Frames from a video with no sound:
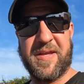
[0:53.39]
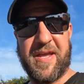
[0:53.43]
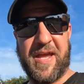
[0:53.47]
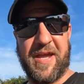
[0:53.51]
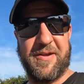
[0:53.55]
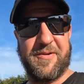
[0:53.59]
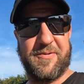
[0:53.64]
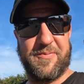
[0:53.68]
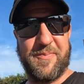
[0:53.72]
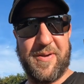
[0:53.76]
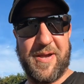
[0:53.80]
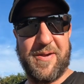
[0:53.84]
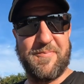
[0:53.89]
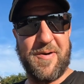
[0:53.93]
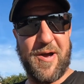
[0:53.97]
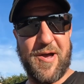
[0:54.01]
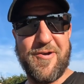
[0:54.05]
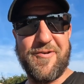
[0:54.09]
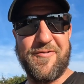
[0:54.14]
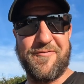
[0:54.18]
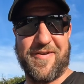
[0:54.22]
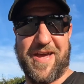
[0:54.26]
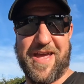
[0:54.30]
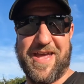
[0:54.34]
keeps me
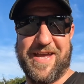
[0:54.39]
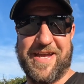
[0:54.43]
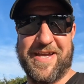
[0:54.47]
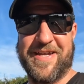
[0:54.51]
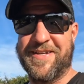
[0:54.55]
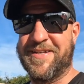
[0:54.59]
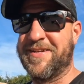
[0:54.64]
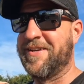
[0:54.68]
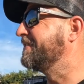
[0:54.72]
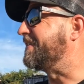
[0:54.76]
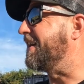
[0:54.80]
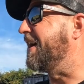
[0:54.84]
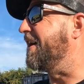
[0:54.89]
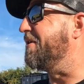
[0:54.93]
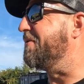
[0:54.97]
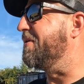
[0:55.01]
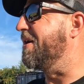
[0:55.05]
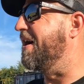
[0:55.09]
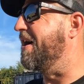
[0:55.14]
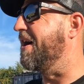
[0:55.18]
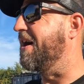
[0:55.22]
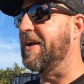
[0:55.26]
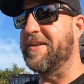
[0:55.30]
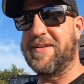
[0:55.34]
motivated. So
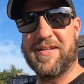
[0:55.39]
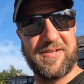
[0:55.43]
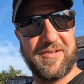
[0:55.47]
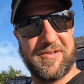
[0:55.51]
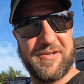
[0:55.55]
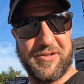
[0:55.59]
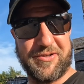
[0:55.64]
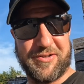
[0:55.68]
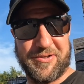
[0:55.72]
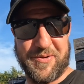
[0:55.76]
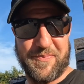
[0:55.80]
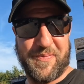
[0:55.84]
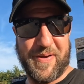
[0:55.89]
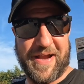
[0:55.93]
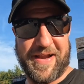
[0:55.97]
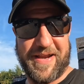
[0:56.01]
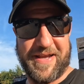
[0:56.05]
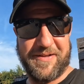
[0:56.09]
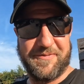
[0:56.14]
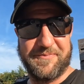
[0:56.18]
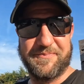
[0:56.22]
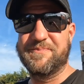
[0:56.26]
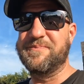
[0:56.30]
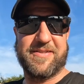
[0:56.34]
it doesn't cost you a
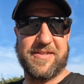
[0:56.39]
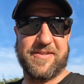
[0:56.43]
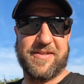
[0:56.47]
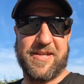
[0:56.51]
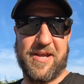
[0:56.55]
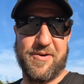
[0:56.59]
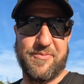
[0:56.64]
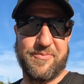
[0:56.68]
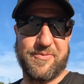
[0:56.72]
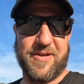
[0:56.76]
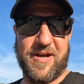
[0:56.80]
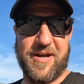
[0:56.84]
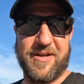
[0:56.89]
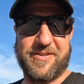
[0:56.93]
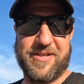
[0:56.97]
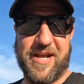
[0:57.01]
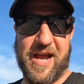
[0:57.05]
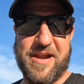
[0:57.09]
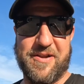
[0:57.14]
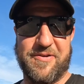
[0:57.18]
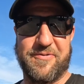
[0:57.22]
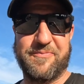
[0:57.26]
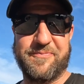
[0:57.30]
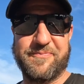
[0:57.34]
penny, just helps our
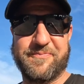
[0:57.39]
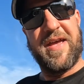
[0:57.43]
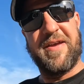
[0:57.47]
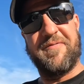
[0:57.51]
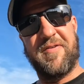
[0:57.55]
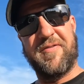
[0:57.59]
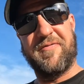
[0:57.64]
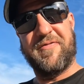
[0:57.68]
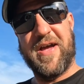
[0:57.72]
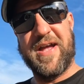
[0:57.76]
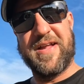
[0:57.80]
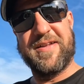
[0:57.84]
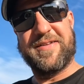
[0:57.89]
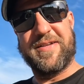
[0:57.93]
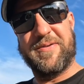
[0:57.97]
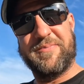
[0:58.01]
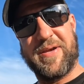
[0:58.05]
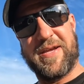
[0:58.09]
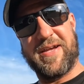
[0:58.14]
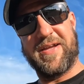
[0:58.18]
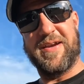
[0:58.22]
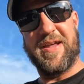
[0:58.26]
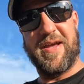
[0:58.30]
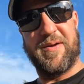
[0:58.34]
channel. If you fancy
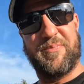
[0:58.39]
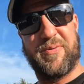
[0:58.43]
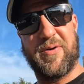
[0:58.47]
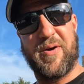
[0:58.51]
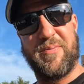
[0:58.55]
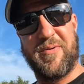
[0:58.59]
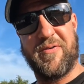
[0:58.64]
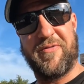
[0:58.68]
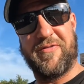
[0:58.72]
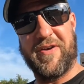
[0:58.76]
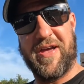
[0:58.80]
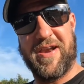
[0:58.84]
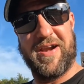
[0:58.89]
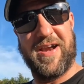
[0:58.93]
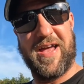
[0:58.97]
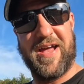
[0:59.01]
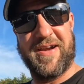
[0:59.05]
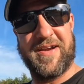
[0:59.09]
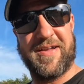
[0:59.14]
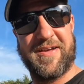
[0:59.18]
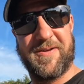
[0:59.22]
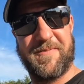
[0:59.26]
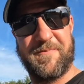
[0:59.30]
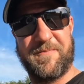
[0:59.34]
being a proper
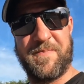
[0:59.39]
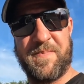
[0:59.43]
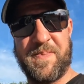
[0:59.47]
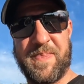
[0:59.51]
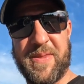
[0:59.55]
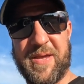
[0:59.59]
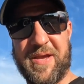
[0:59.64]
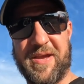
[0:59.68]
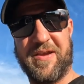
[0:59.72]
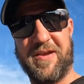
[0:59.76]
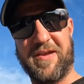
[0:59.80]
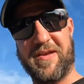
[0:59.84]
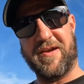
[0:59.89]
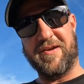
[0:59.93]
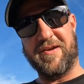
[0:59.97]
Fenlander, you can